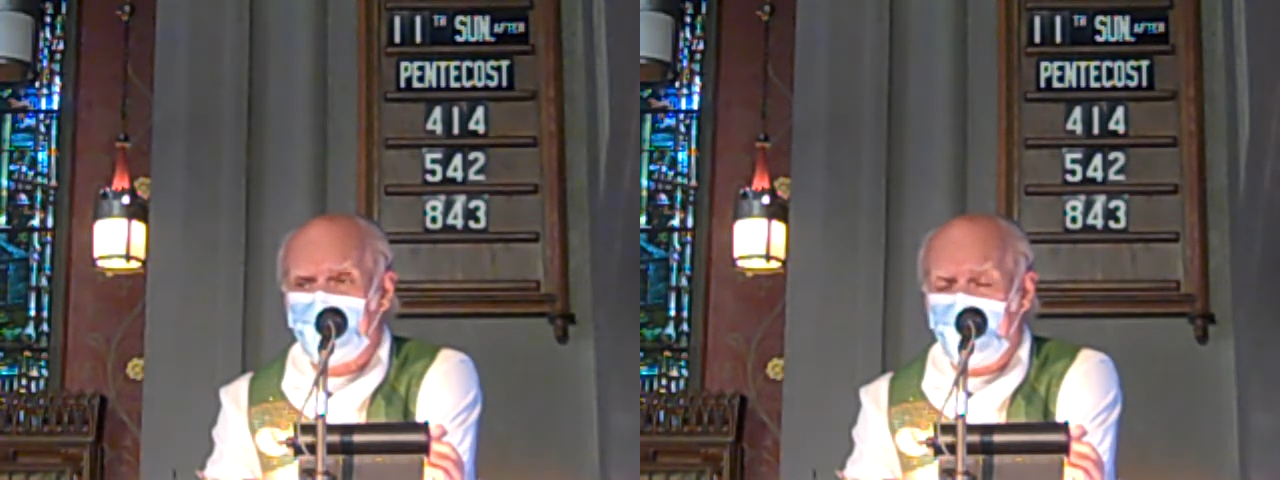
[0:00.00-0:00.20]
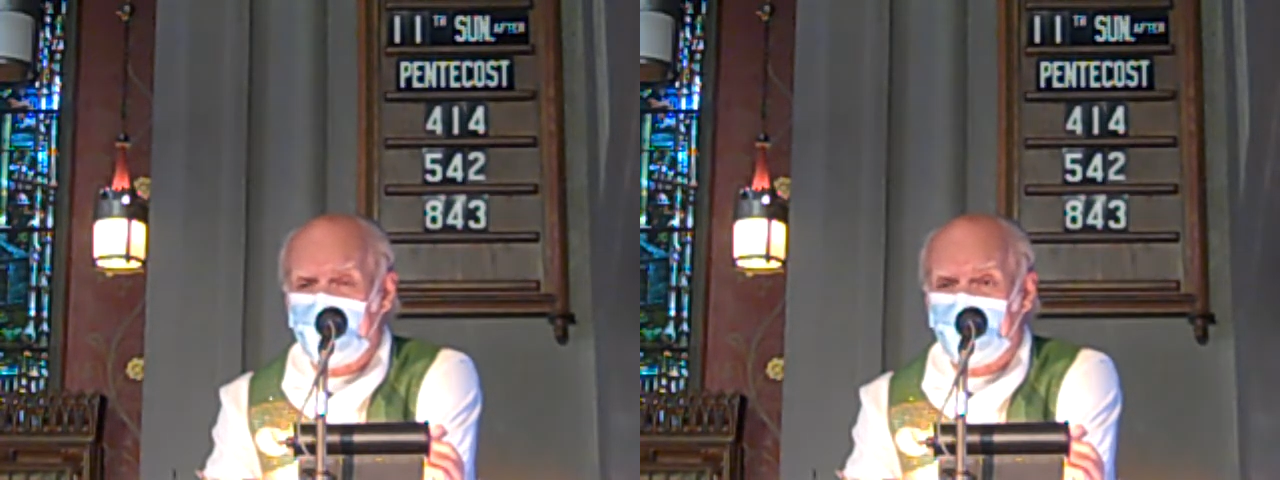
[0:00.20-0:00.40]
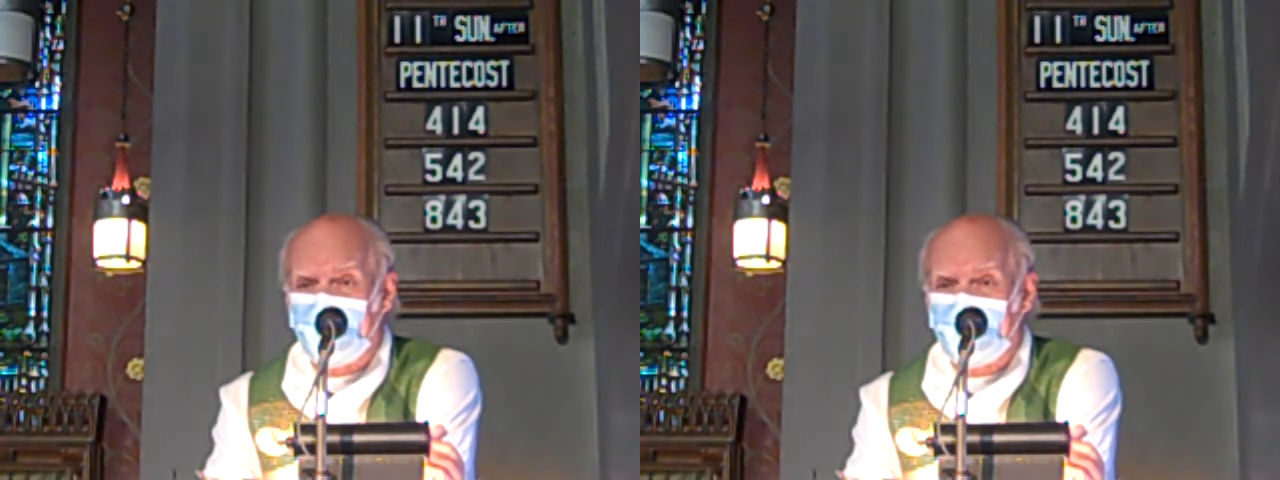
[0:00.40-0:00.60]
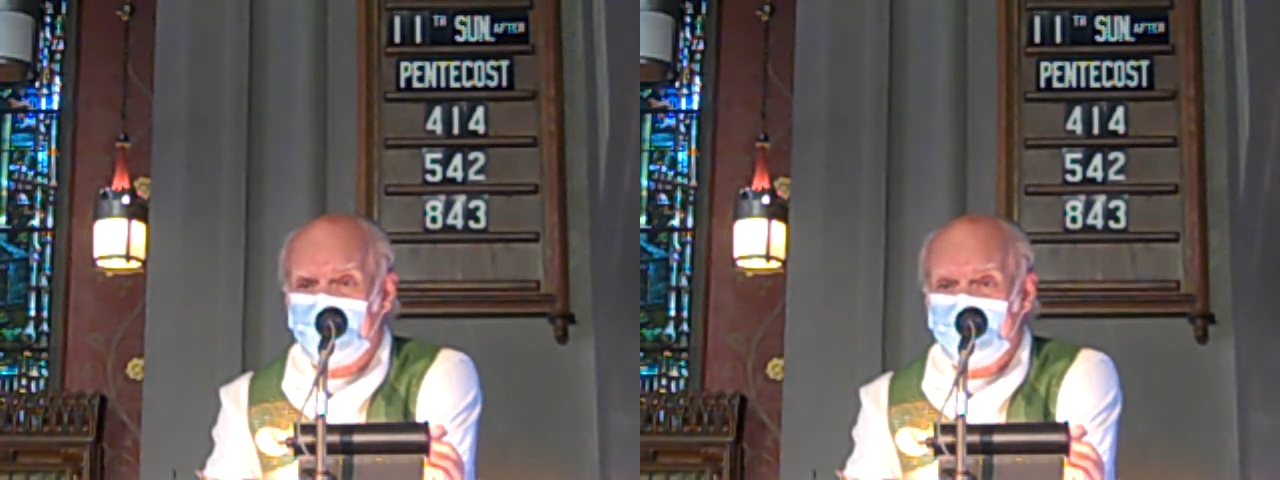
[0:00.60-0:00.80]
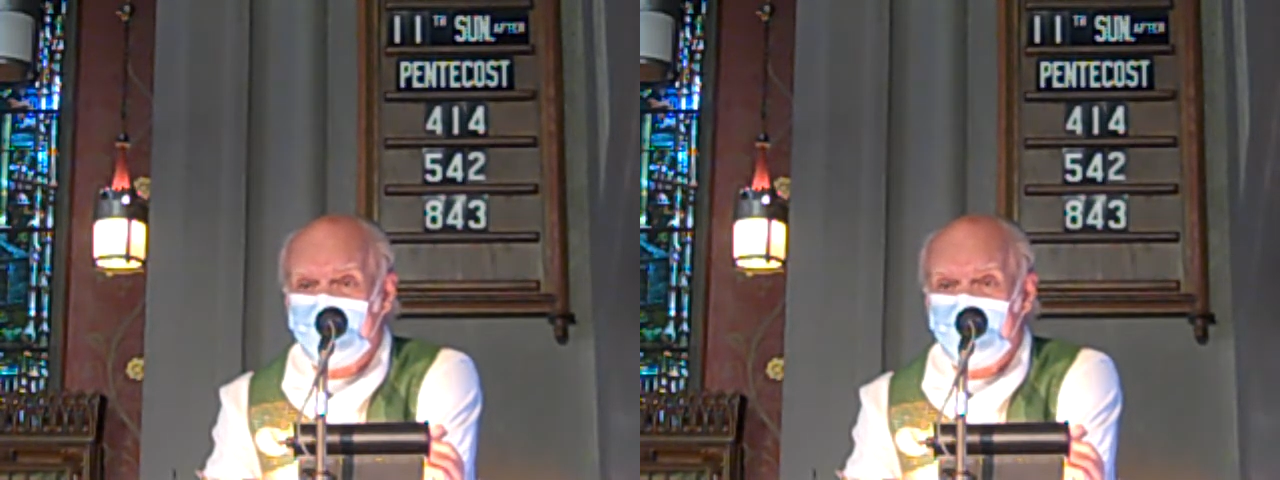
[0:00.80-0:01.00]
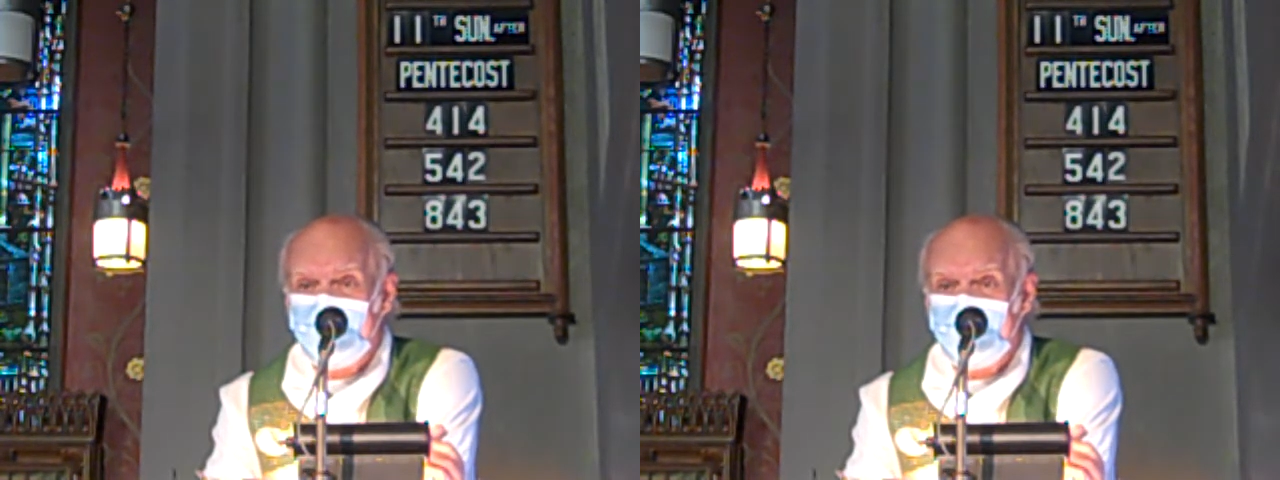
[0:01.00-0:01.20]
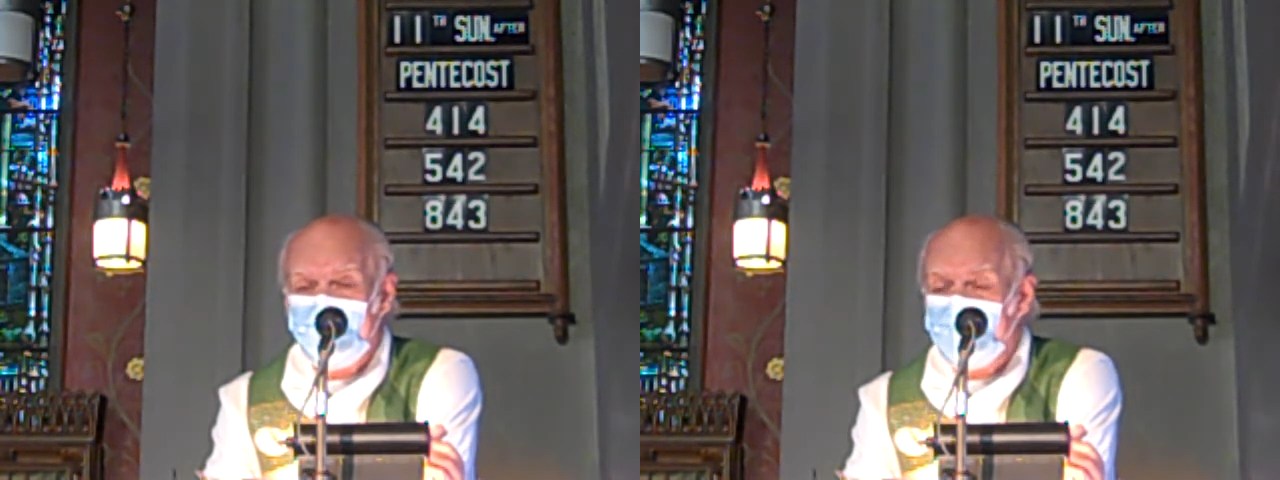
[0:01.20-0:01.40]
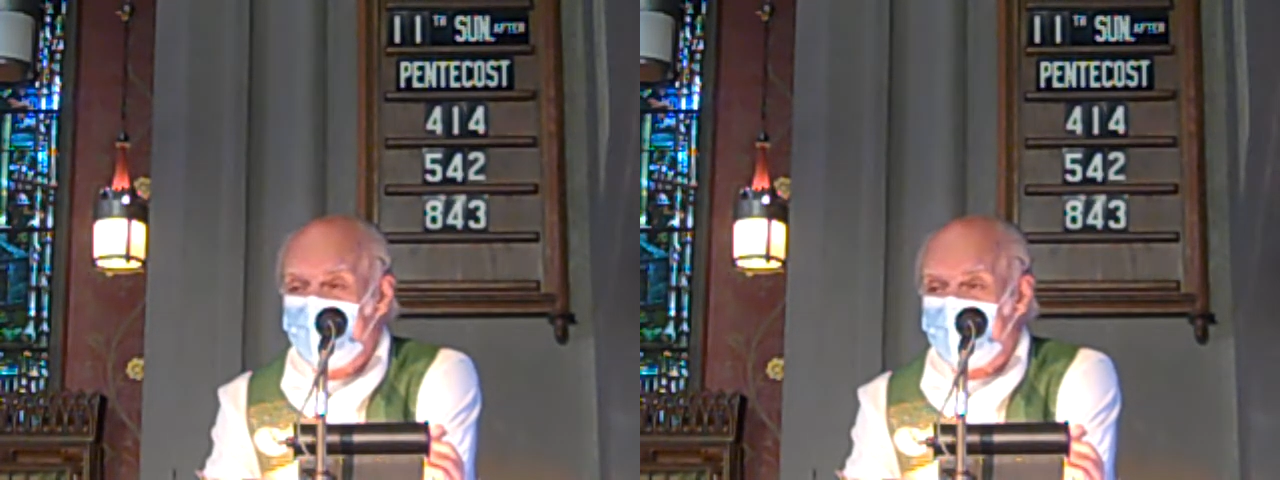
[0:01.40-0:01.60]
life.
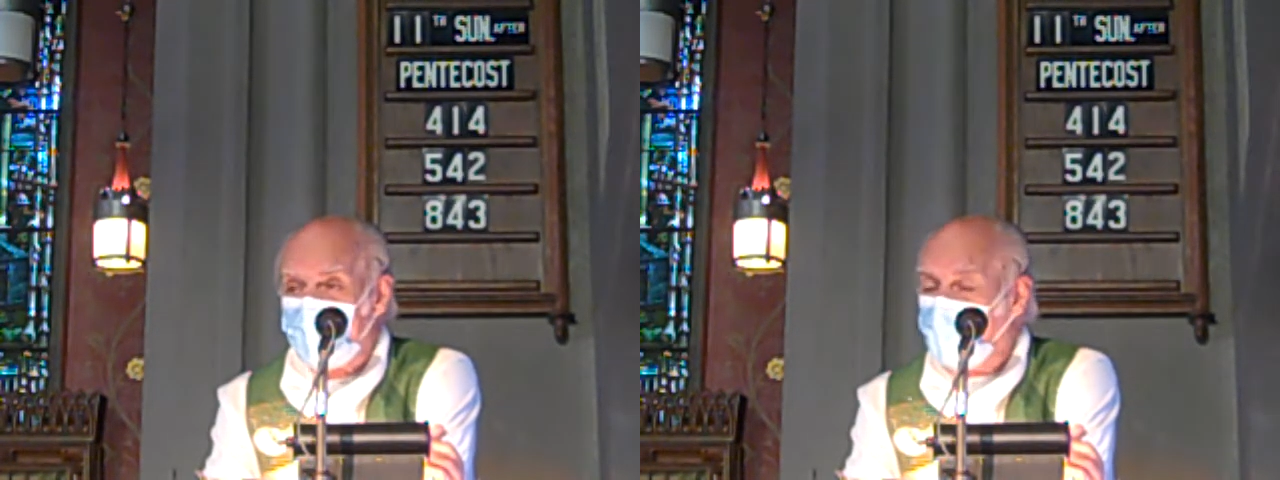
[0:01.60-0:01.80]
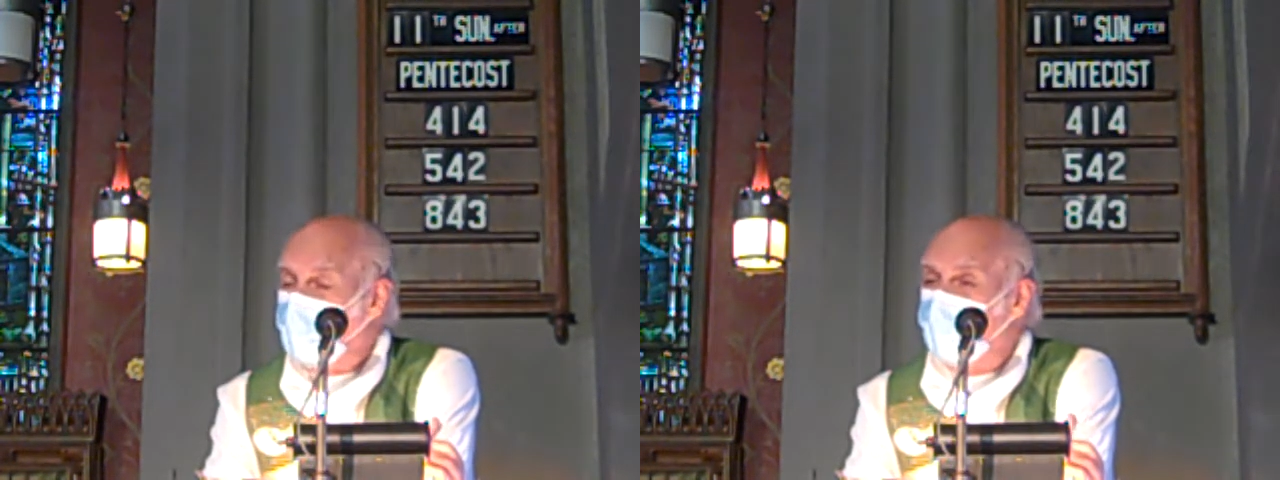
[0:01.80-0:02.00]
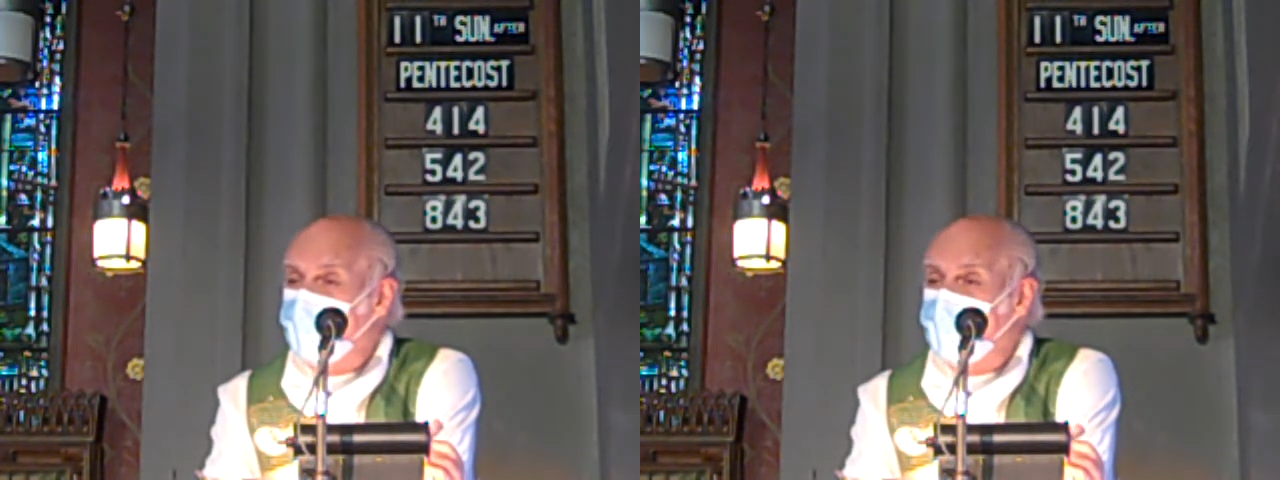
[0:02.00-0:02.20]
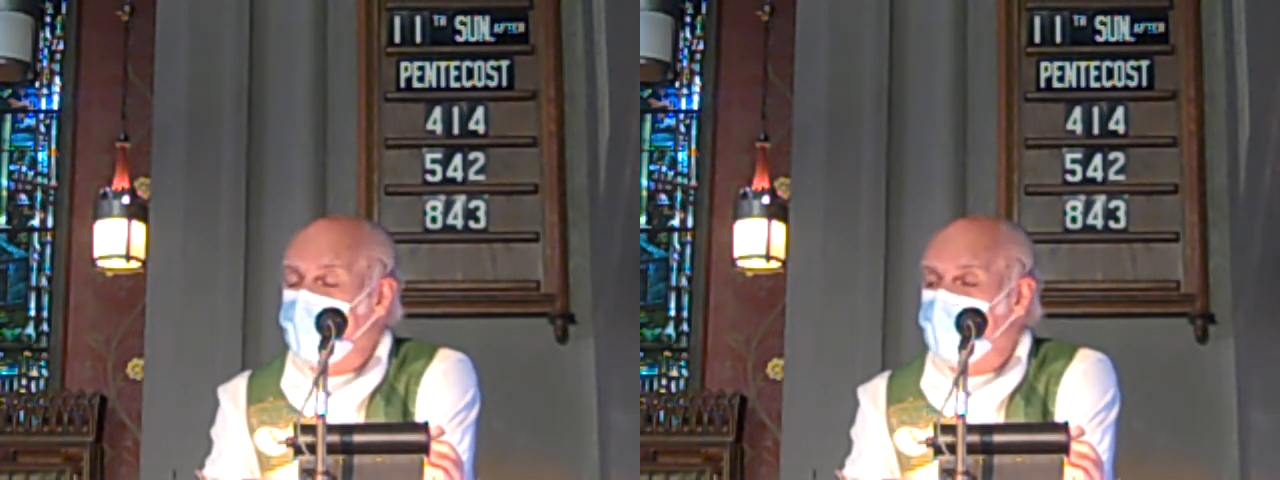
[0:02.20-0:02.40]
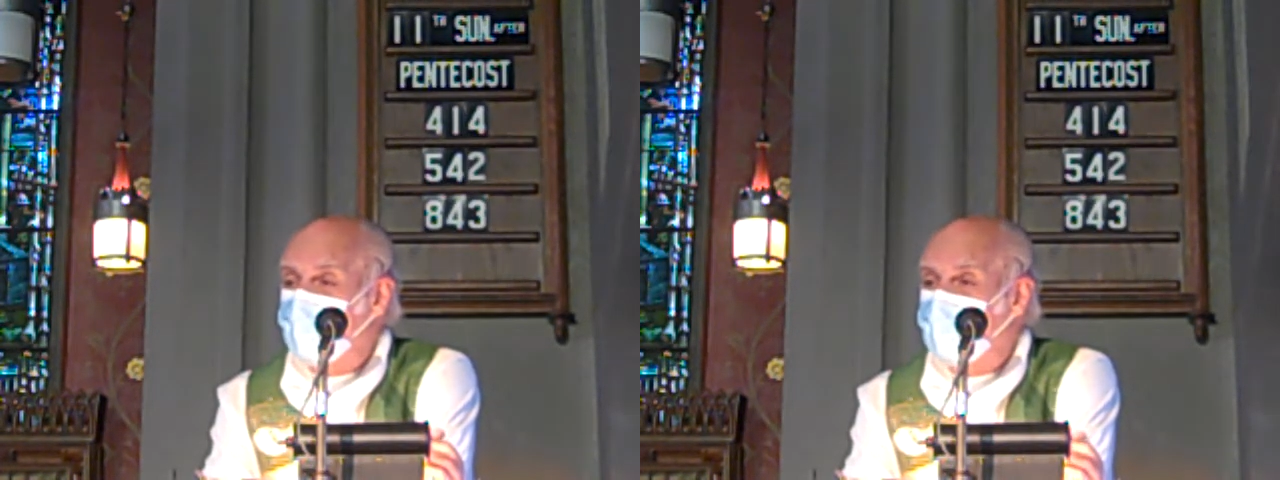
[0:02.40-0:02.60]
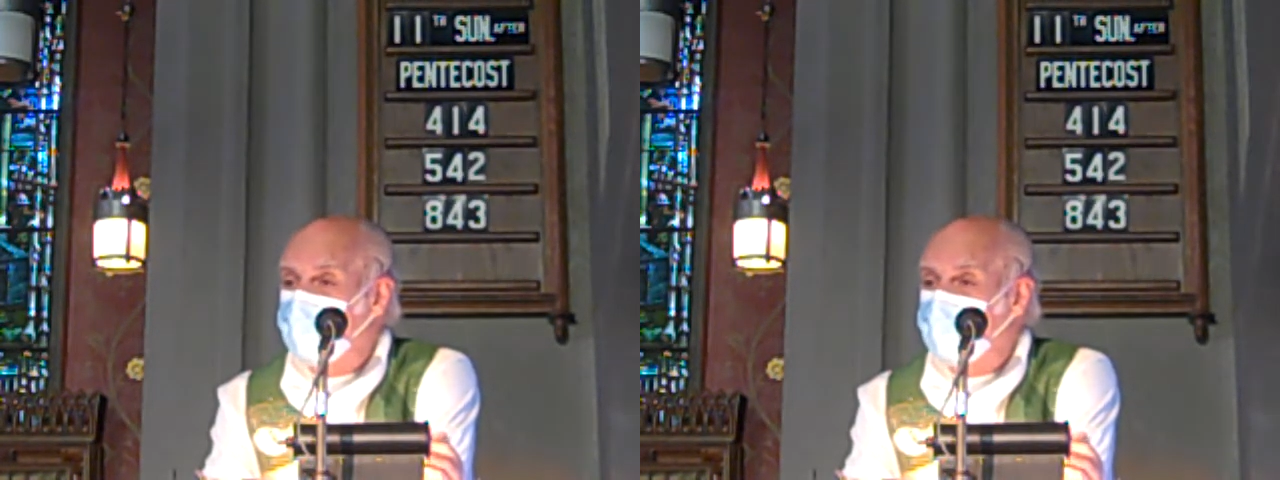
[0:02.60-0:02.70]
I am